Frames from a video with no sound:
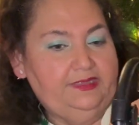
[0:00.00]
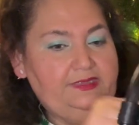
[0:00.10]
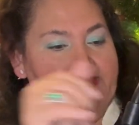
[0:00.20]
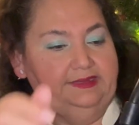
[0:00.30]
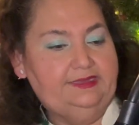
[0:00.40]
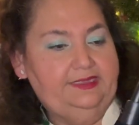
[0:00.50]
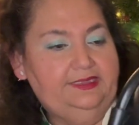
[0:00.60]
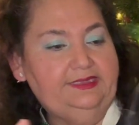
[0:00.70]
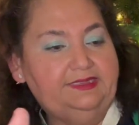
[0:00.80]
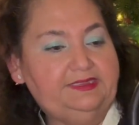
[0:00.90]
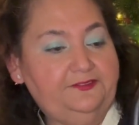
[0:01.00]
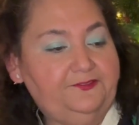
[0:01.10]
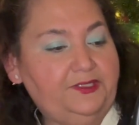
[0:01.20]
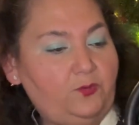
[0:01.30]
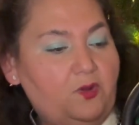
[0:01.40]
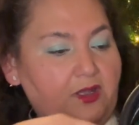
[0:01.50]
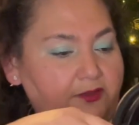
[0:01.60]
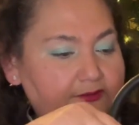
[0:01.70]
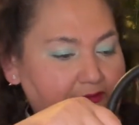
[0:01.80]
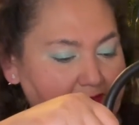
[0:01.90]
let's see, this is the front wall,
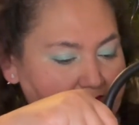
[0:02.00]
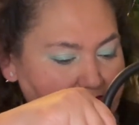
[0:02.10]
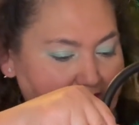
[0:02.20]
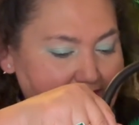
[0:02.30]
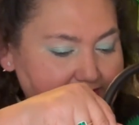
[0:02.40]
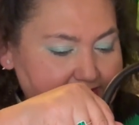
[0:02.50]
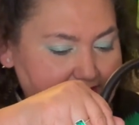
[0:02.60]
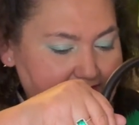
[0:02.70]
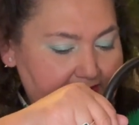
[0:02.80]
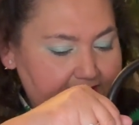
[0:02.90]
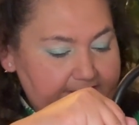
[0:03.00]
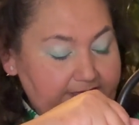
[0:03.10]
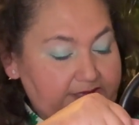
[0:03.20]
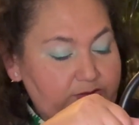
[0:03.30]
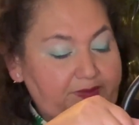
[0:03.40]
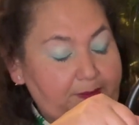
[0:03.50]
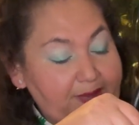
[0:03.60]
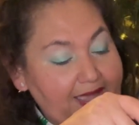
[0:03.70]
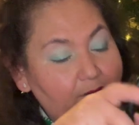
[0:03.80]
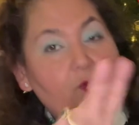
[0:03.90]
right? Yeah. So on the
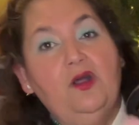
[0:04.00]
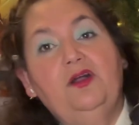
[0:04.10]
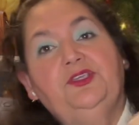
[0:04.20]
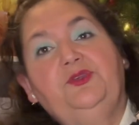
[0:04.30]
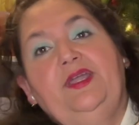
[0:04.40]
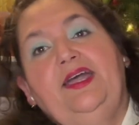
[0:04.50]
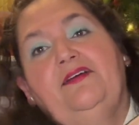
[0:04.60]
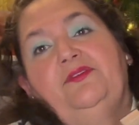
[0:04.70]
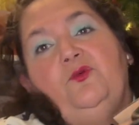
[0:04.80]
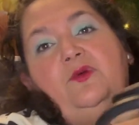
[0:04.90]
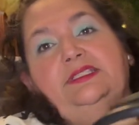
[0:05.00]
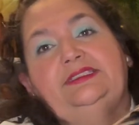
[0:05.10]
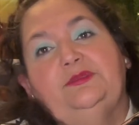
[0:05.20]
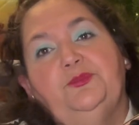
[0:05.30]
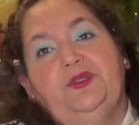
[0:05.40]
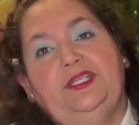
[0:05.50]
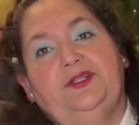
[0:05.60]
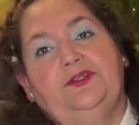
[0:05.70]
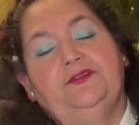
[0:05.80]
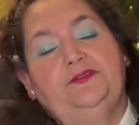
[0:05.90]
back wall, you have the one zipper
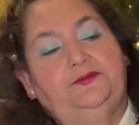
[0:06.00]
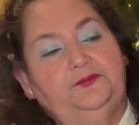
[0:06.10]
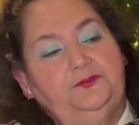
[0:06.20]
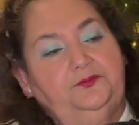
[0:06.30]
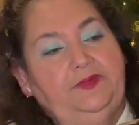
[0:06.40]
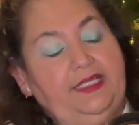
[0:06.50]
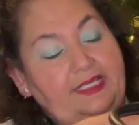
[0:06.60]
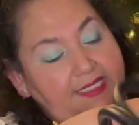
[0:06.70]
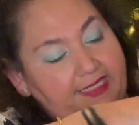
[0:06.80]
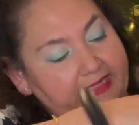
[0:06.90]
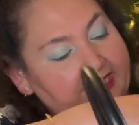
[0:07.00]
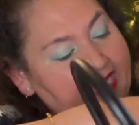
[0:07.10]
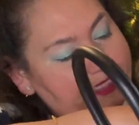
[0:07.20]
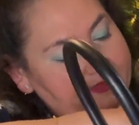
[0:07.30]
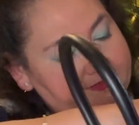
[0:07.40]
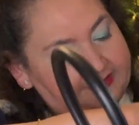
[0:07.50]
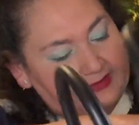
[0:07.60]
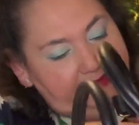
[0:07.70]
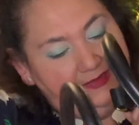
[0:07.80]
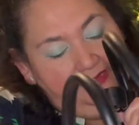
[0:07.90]
here, and it has
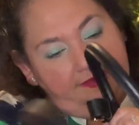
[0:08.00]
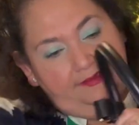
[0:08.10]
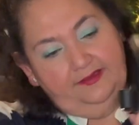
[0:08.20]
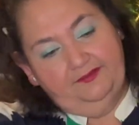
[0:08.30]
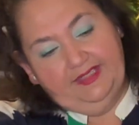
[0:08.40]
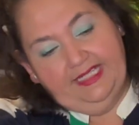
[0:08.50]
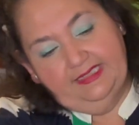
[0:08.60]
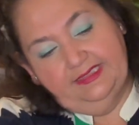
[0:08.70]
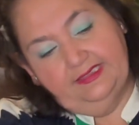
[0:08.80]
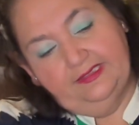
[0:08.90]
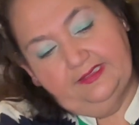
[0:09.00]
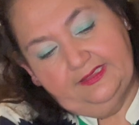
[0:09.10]
the vaqueta